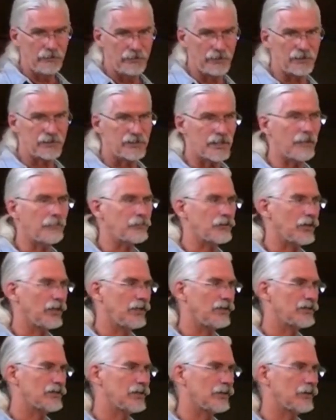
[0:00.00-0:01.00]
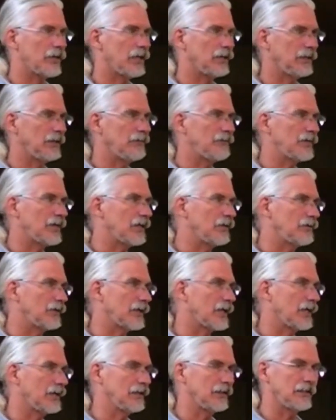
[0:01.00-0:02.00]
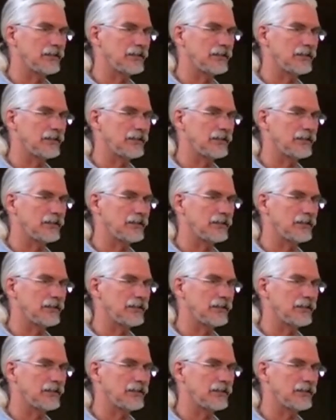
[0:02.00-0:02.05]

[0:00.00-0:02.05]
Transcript: the assumption is they're not living in the kind